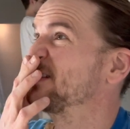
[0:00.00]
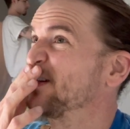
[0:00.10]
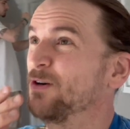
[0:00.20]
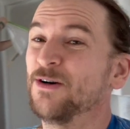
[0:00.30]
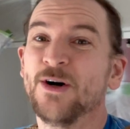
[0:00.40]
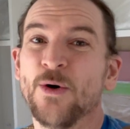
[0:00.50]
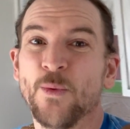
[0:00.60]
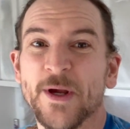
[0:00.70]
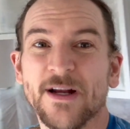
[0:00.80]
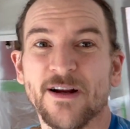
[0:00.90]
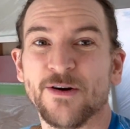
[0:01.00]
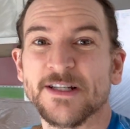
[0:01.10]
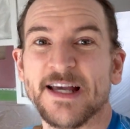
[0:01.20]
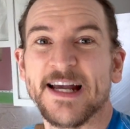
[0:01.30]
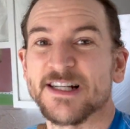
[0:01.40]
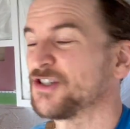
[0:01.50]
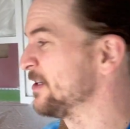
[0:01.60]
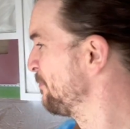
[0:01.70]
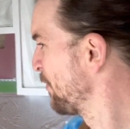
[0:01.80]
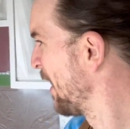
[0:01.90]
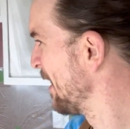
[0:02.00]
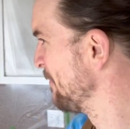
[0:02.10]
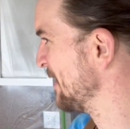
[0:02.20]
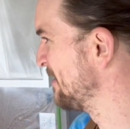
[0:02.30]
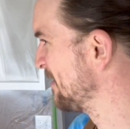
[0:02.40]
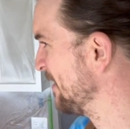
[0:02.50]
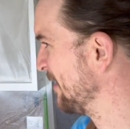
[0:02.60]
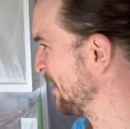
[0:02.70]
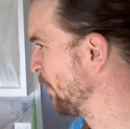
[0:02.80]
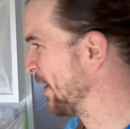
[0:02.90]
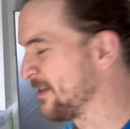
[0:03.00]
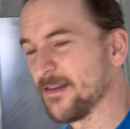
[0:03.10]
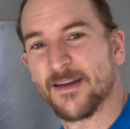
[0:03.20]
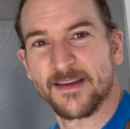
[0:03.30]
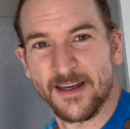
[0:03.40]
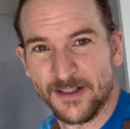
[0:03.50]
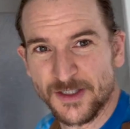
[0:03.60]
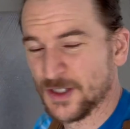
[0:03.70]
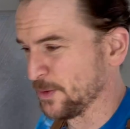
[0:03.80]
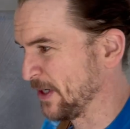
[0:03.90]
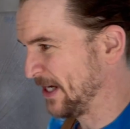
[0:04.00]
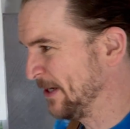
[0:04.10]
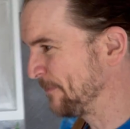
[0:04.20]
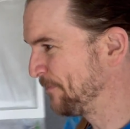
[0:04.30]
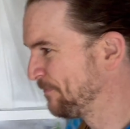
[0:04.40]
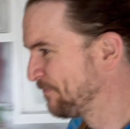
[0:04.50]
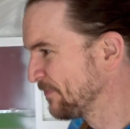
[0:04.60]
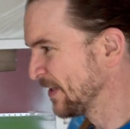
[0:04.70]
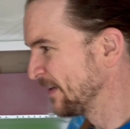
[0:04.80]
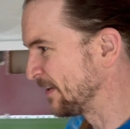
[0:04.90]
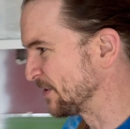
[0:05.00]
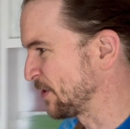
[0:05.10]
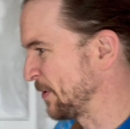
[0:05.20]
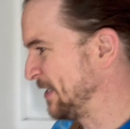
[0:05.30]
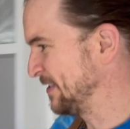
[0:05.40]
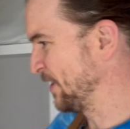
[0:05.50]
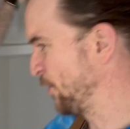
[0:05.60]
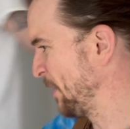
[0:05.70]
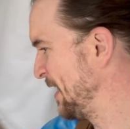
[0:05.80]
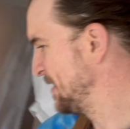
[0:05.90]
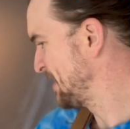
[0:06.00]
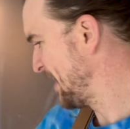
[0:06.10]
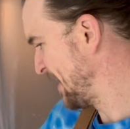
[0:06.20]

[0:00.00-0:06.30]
So we are going to actually prime this ceiling with Kilz 3. Kilz 3 is a great,